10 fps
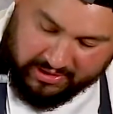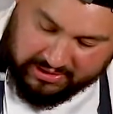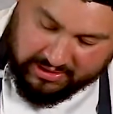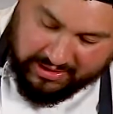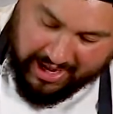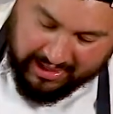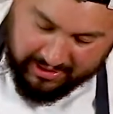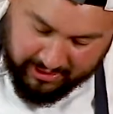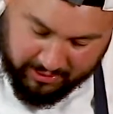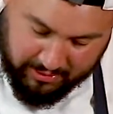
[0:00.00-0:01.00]
So I'm going to add a
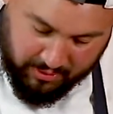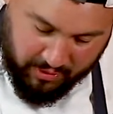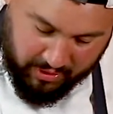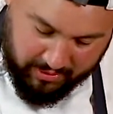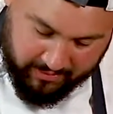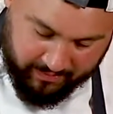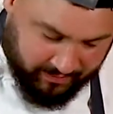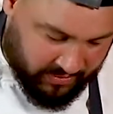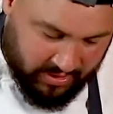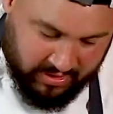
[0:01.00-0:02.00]
little bit more
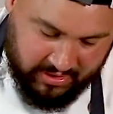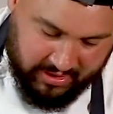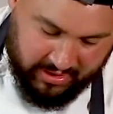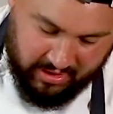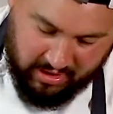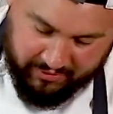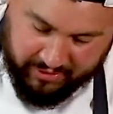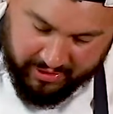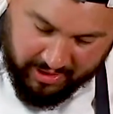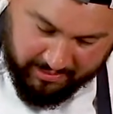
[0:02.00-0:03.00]
and
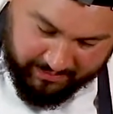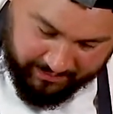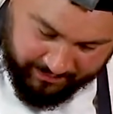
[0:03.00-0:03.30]
cover it up.